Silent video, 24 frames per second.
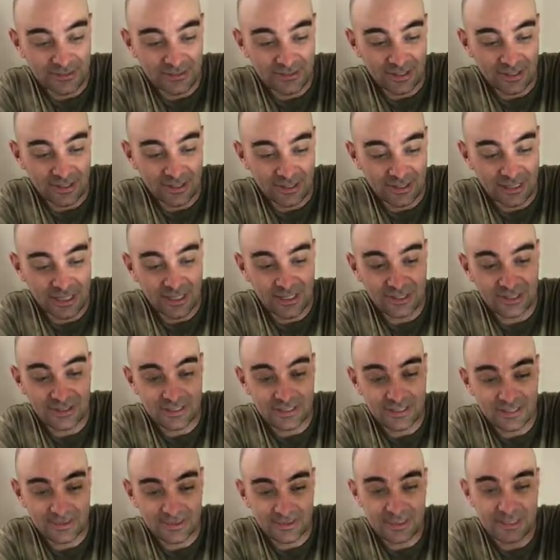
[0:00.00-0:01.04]
They got to take it as
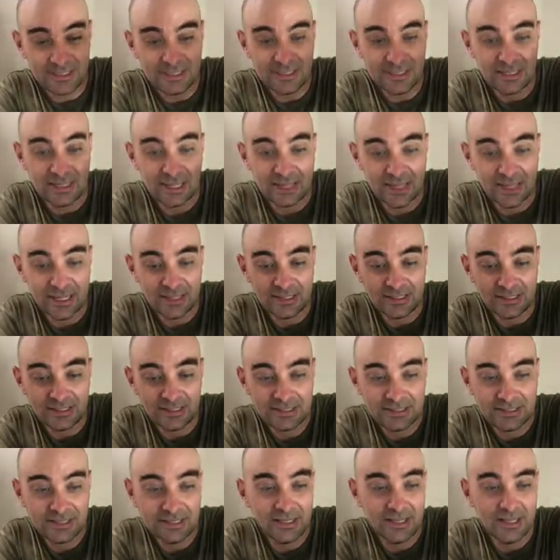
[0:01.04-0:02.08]
seriously as
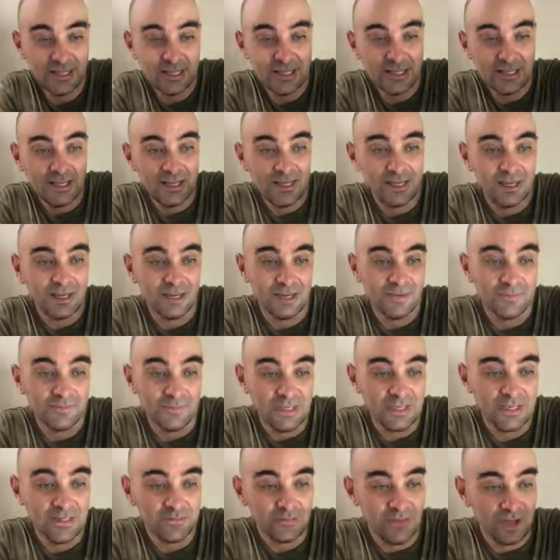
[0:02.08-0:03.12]

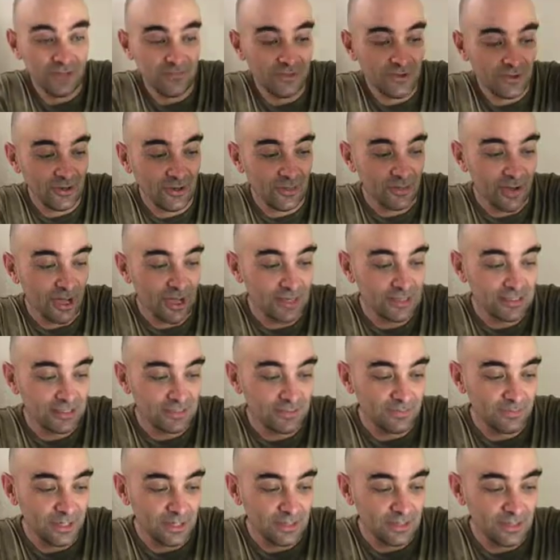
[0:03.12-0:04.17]
me, in my very biased
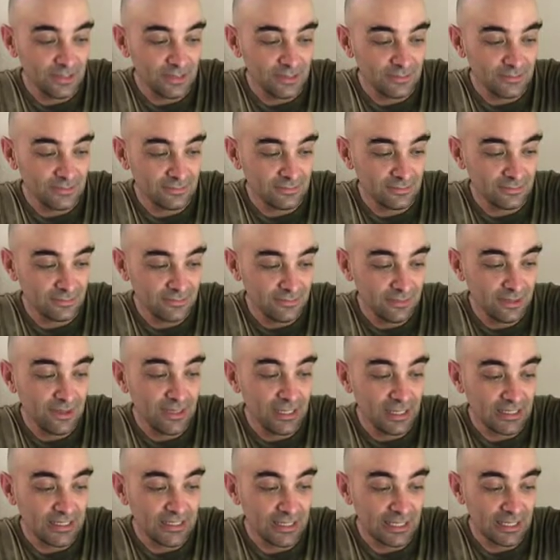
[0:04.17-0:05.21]
opinion,
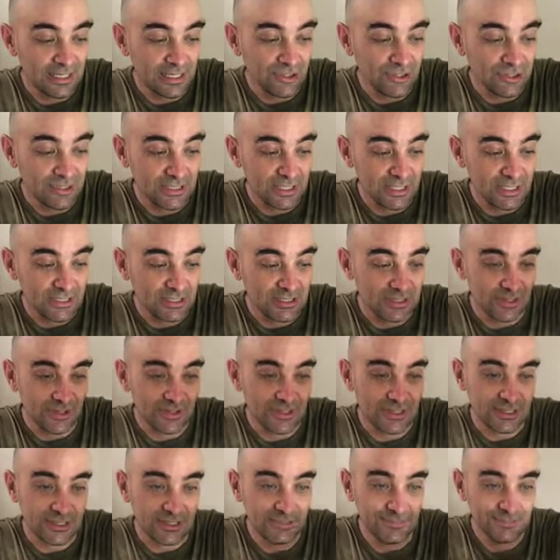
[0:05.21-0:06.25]
thinks that they should take it
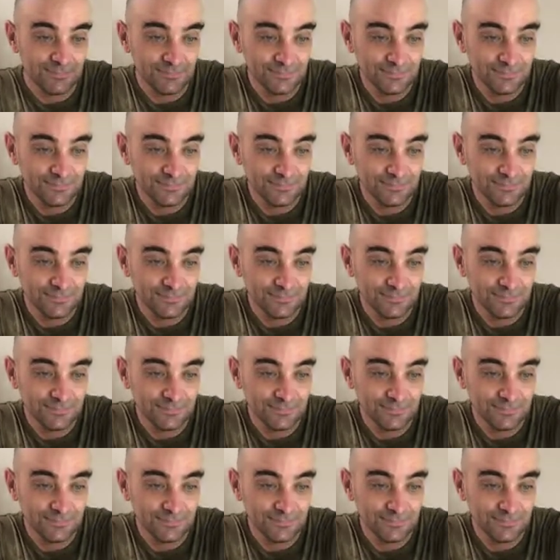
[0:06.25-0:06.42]
seriously.